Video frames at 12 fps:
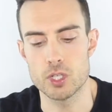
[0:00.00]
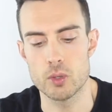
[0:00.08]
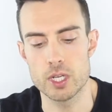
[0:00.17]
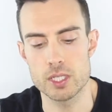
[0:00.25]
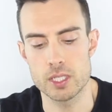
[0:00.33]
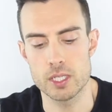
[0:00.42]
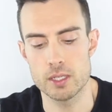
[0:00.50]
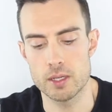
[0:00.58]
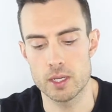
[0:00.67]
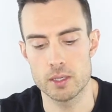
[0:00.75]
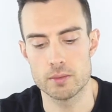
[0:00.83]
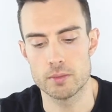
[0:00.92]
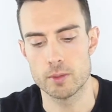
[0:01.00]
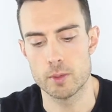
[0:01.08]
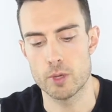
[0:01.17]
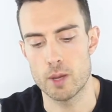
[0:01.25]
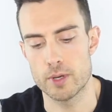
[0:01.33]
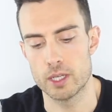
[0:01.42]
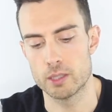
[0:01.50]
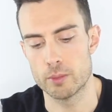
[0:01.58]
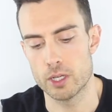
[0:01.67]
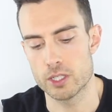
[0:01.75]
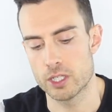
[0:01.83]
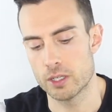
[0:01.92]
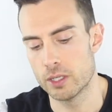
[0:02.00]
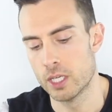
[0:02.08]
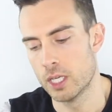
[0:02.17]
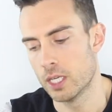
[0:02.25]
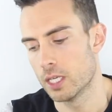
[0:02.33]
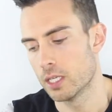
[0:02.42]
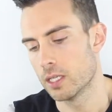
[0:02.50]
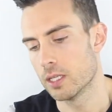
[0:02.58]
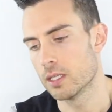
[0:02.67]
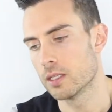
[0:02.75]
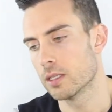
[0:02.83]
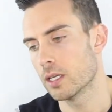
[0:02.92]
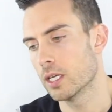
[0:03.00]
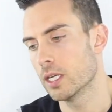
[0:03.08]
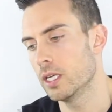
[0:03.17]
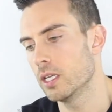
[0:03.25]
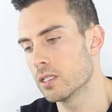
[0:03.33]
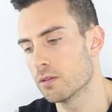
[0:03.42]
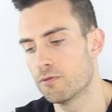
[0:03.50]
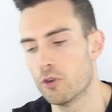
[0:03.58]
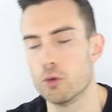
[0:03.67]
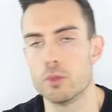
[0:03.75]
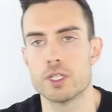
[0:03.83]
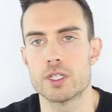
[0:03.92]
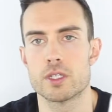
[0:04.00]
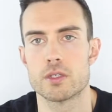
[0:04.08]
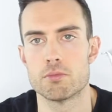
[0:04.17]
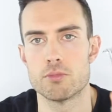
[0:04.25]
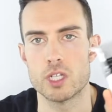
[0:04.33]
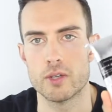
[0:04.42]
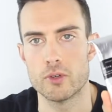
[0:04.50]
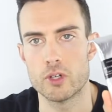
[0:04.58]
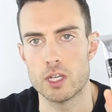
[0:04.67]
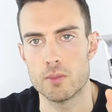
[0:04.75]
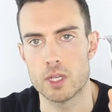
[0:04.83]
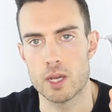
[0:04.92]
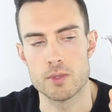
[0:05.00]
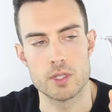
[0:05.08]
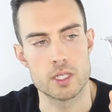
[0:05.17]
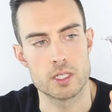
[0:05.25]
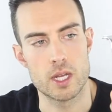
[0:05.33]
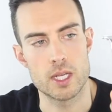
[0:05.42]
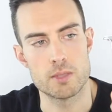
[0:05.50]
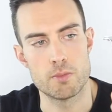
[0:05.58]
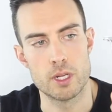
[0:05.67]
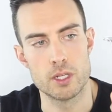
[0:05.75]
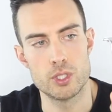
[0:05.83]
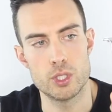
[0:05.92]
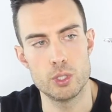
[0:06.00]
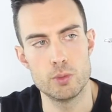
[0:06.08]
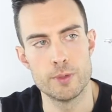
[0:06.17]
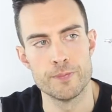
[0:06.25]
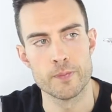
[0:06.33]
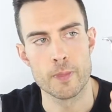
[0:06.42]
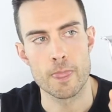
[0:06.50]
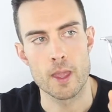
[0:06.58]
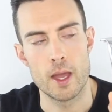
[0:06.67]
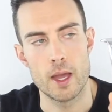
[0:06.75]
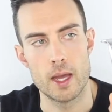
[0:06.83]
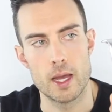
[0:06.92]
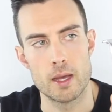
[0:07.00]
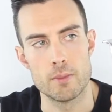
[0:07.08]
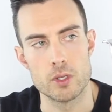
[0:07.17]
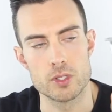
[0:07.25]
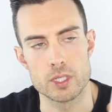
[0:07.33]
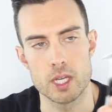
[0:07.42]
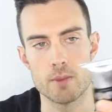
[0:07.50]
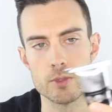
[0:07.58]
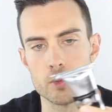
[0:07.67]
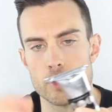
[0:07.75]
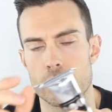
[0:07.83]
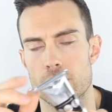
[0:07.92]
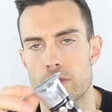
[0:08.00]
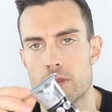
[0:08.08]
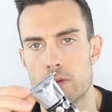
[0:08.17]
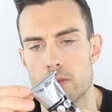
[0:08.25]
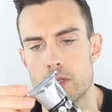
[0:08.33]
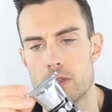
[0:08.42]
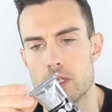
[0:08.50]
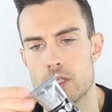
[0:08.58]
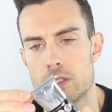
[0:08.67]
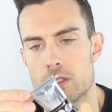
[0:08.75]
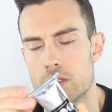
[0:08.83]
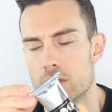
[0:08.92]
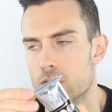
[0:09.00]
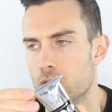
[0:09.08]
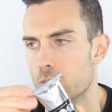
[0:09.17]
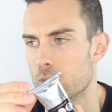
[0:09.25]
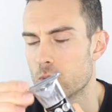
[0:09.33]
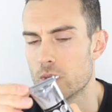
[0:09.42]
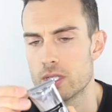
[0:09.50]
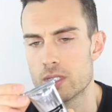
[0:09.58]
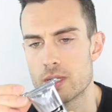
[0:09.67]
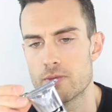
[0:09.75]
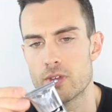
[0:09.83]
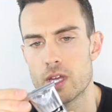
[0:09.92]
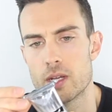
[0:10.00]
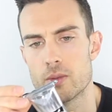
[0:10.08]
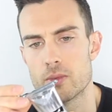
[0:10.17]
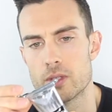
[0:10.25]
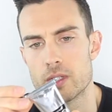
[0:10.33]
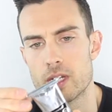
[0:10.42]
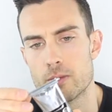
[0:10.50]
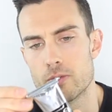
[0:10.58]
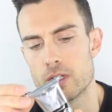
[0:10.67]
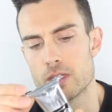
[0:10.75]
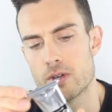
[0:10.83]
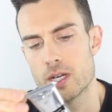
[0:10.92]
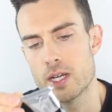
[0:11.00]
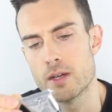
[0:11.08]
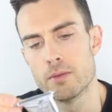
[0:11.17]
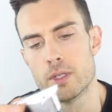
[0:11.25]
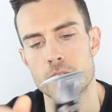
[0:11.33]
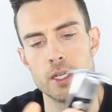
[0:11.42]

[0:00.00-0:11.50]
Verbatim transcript: So it is a, pop it out the box here, it is a foamless shaving cream, comes in this nice metal tube. Also comes with one of these tube squeezers, I'm forgetting what the name of it is right now.